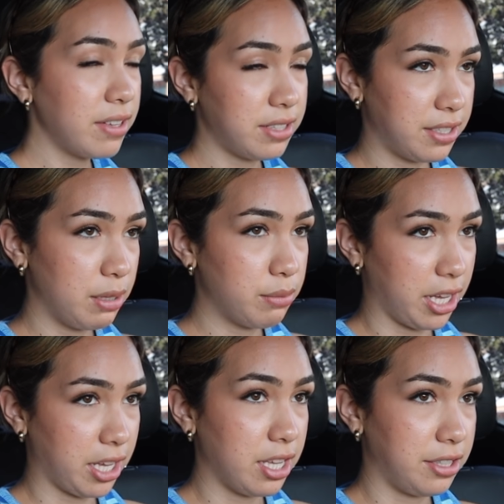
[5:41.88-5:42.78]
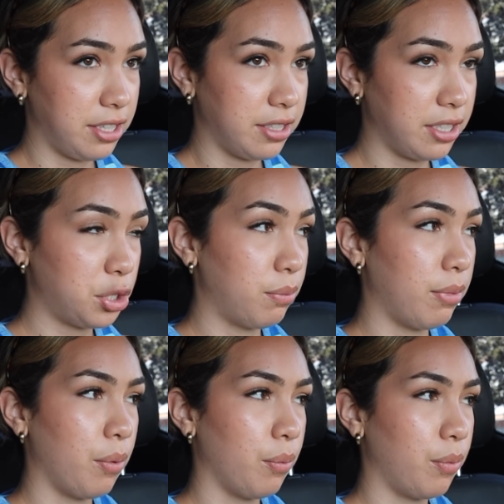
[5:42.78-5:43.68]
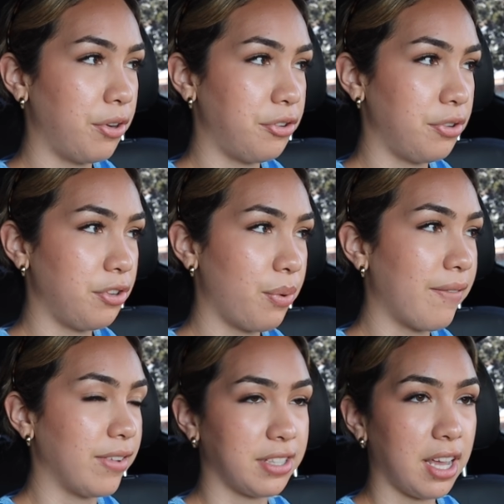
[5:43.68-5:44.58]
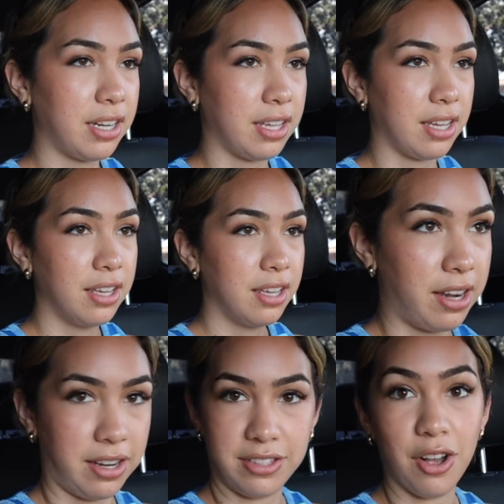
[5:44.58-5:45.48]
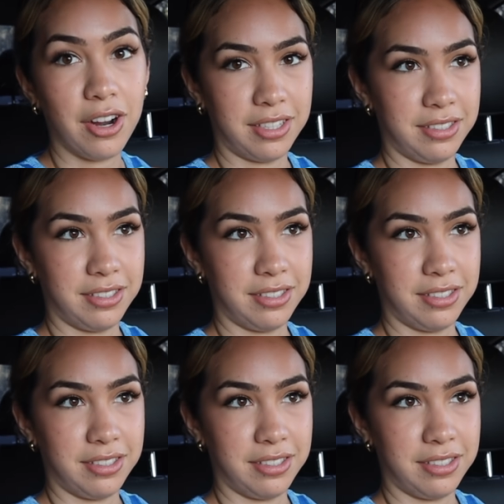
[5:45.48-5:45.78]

Obviously, it seems like an easy decision, but when you have anxiety, it's a hard